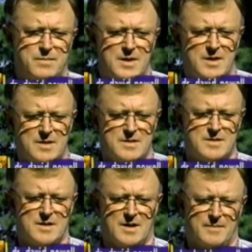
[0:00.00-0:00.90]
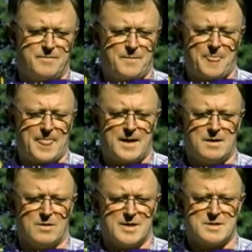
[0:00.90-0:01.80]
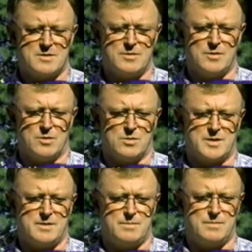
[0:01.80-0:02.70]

he's uh, you know as a two-year-old he